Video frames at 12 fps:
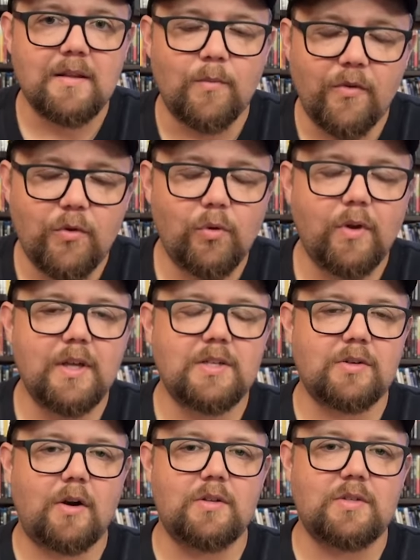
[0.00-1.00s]
The movie really
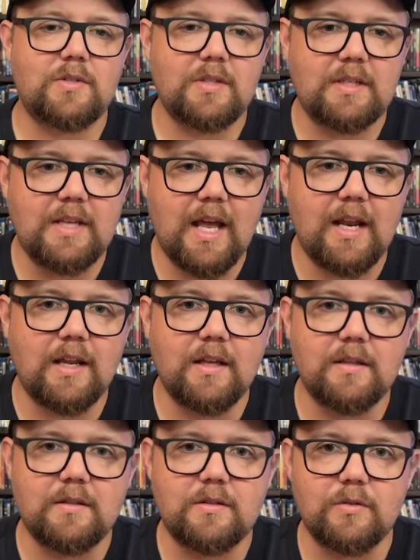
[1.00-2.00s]
starts getting
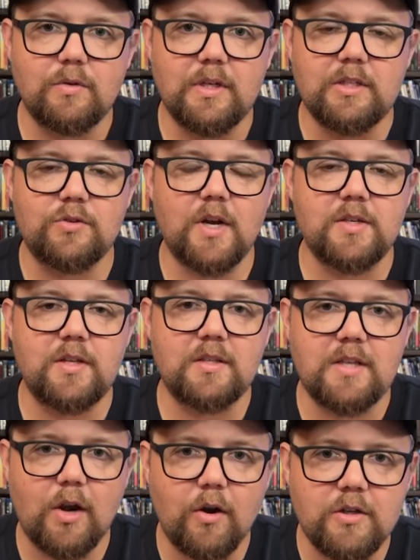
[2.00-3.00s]
into interesting
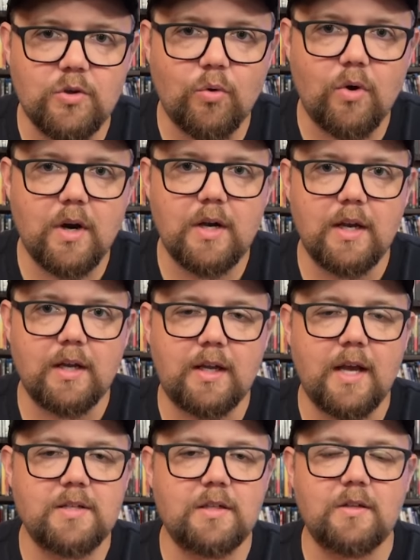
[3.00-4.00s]
territory and
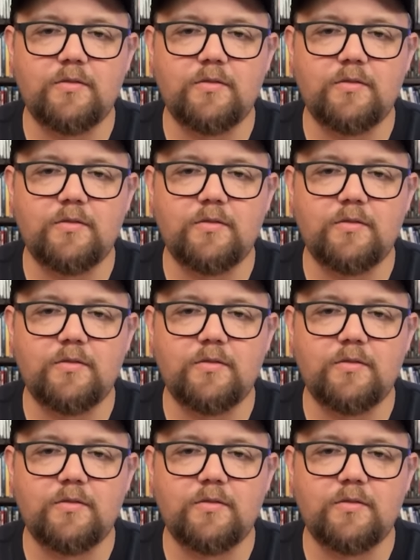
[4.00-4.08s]
kicks into